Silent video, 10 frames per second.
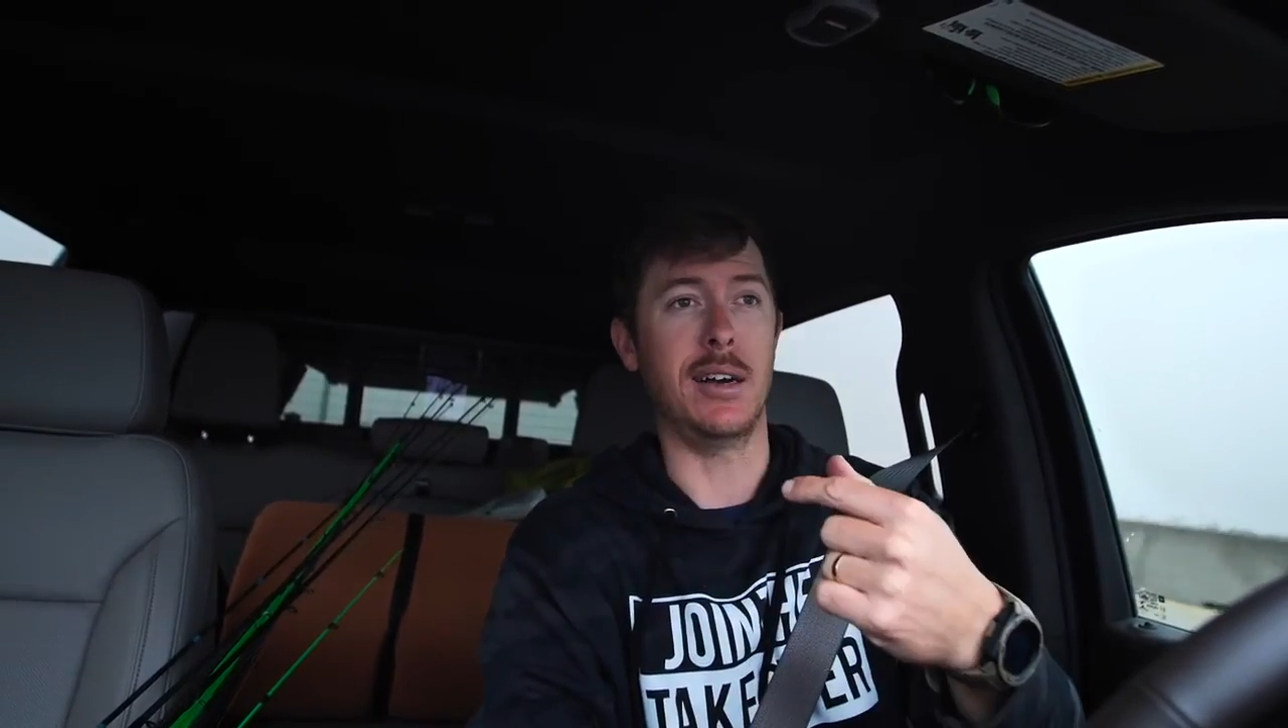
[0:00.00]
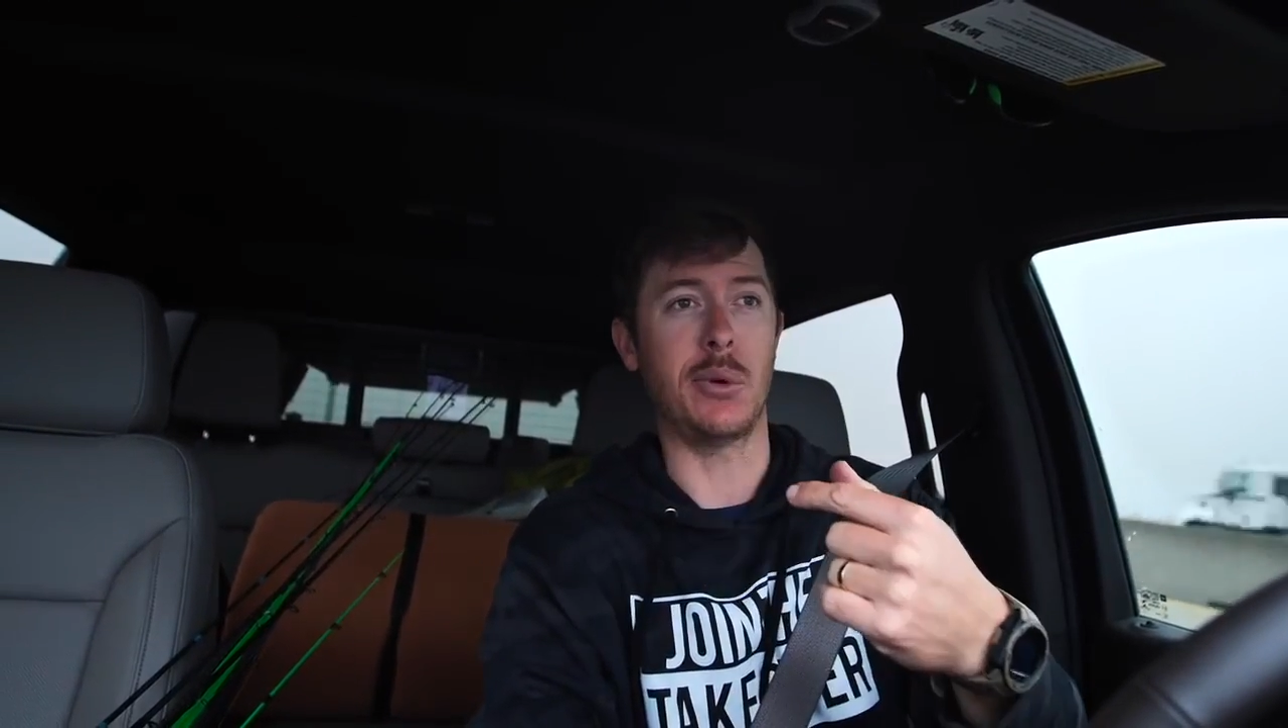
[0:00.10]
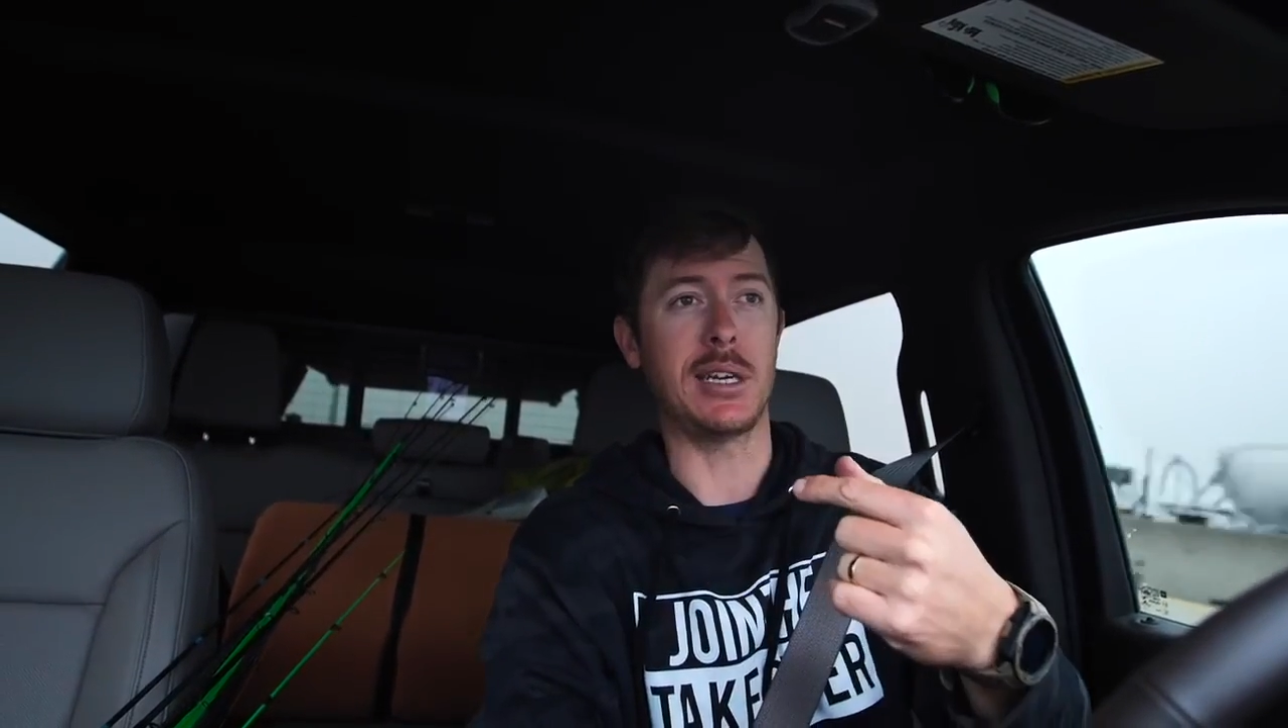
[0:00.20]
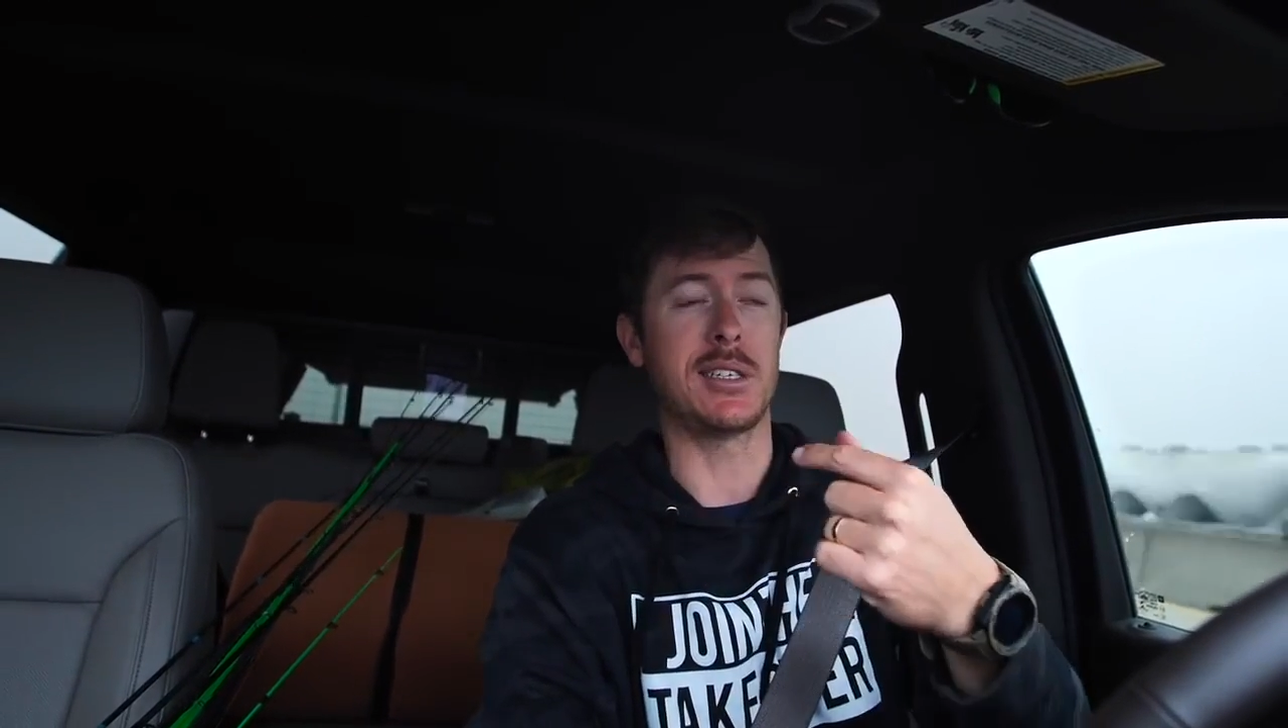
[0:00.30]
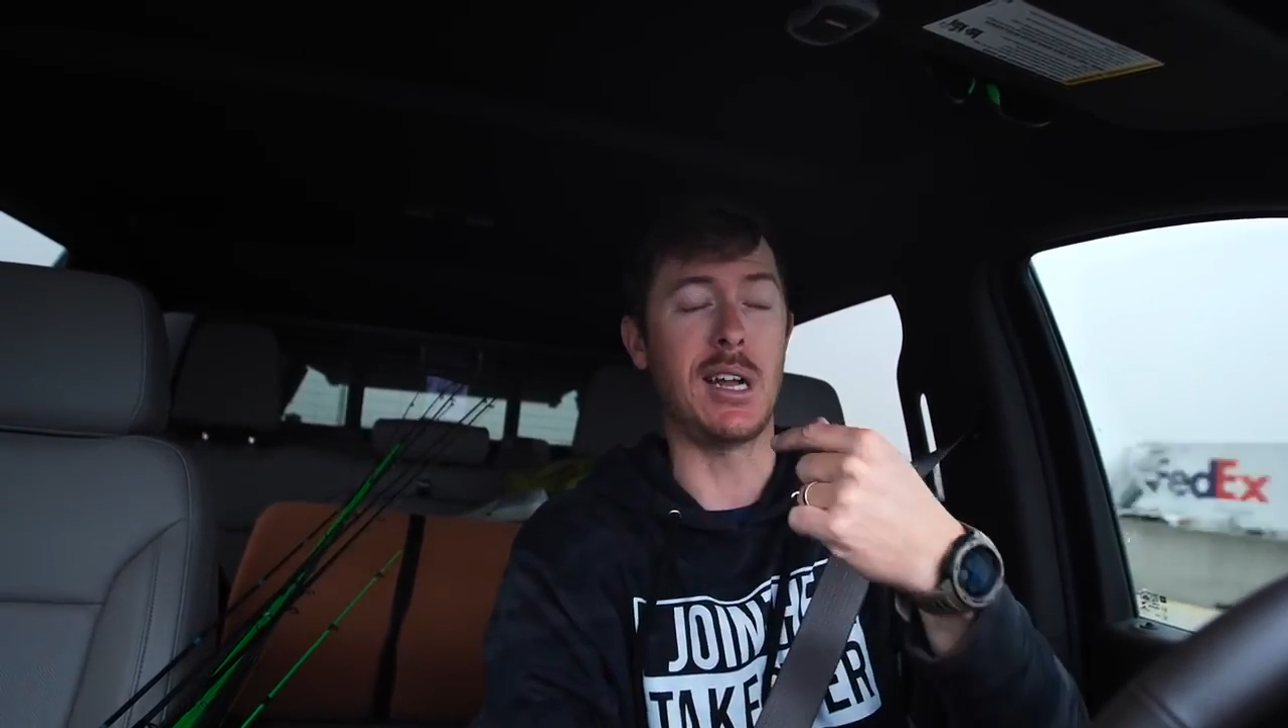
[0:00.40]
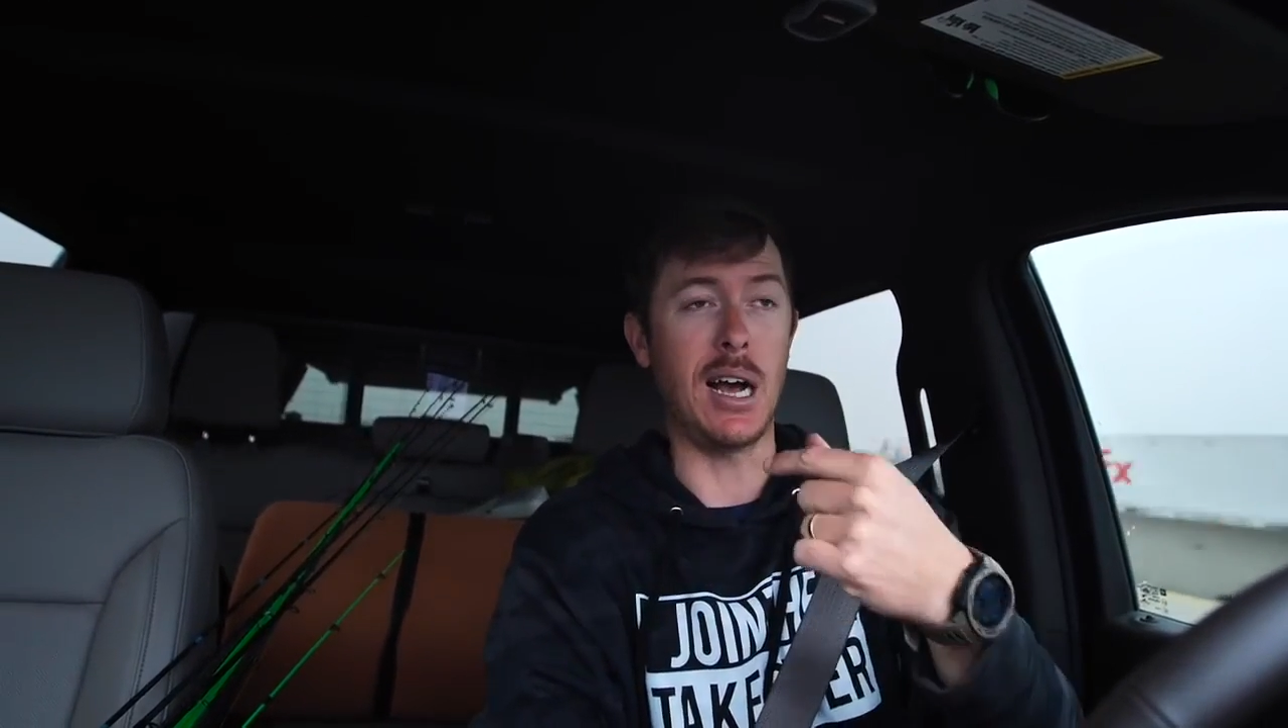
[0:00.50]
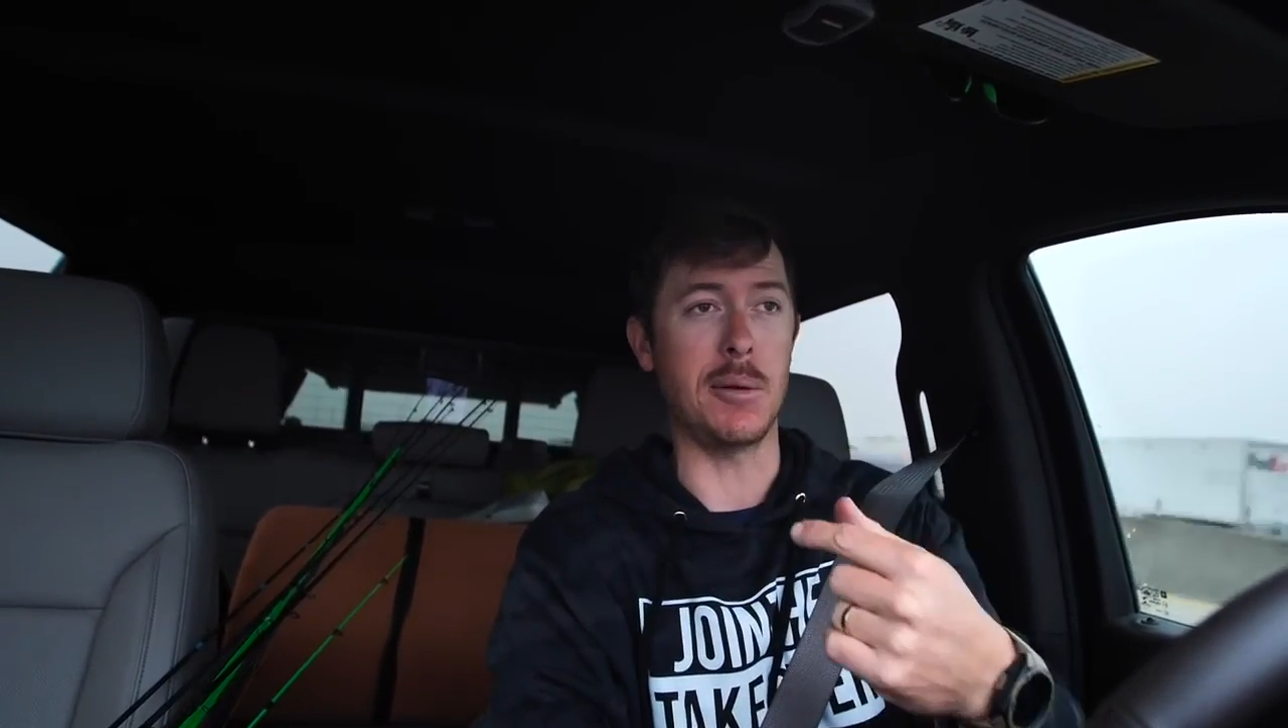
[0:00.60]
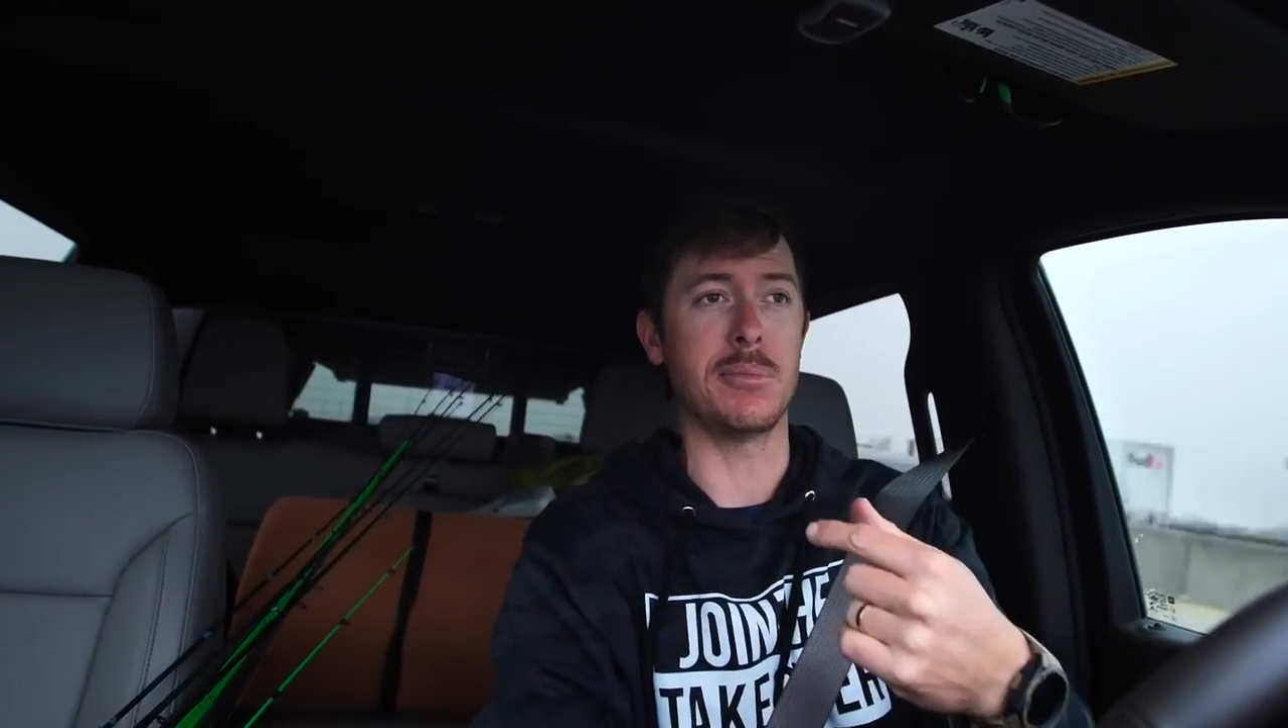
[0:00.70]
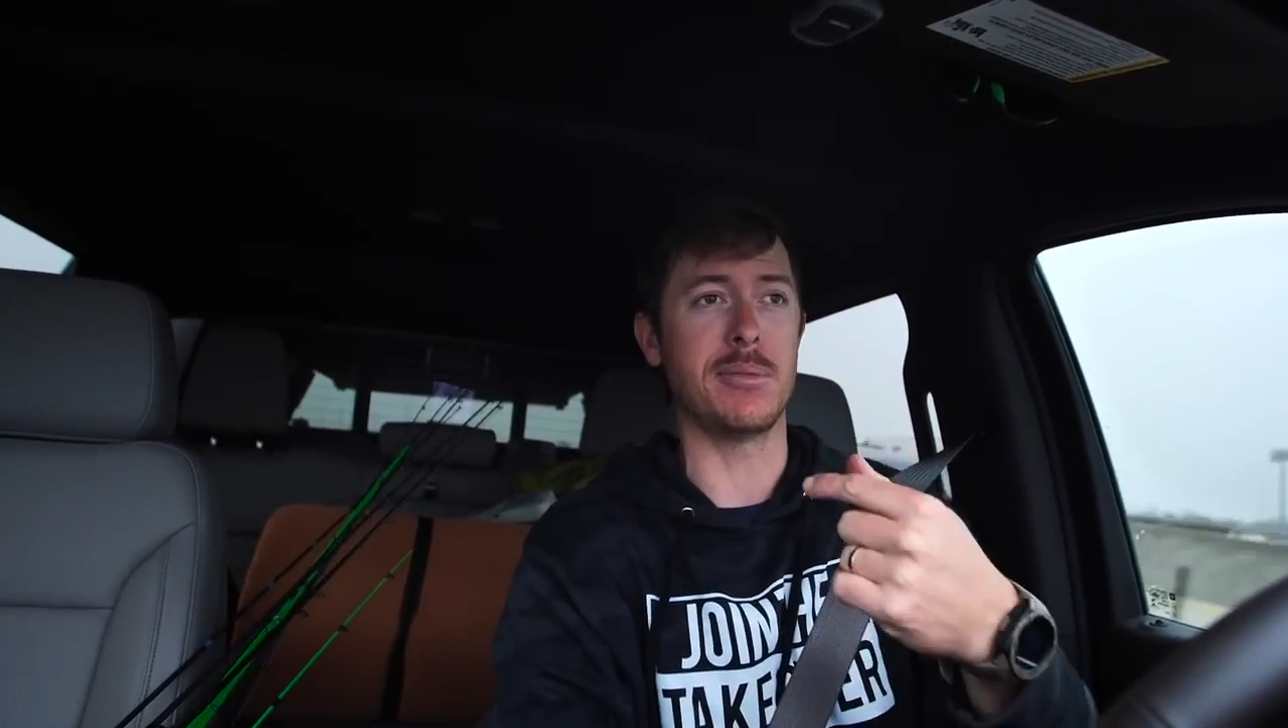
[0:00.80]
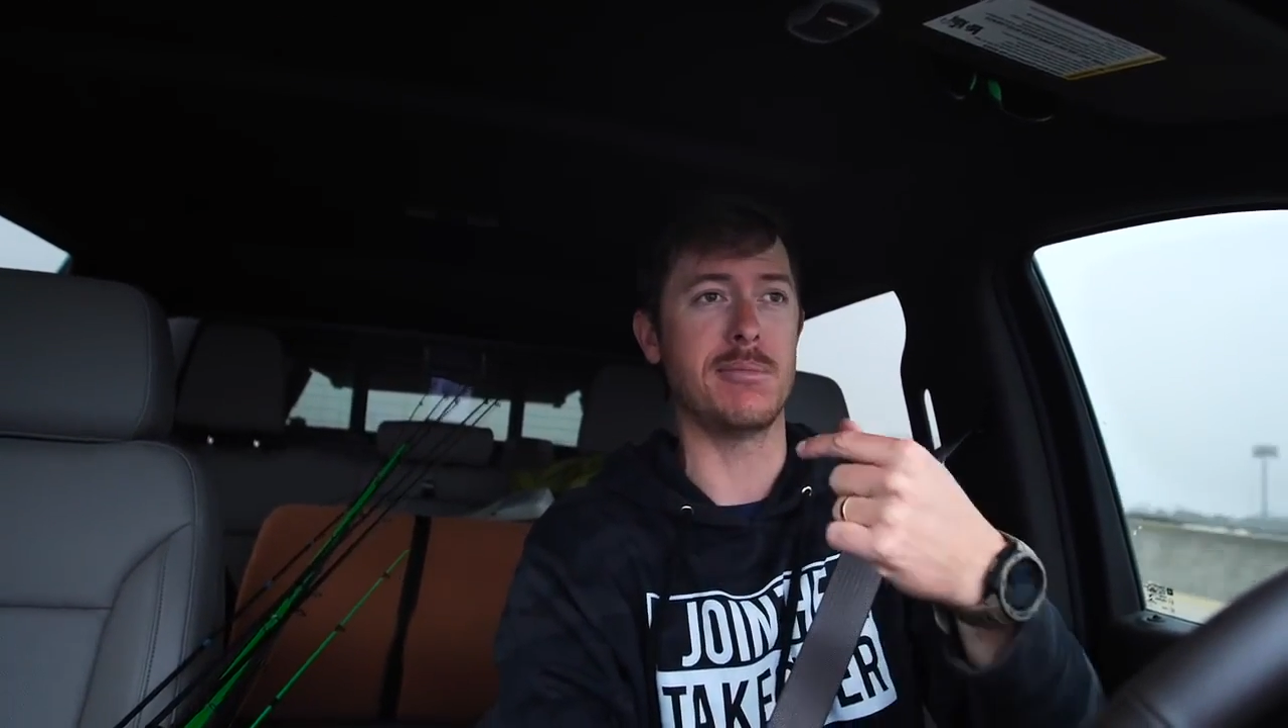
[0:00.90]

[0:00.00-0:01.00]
When I stopped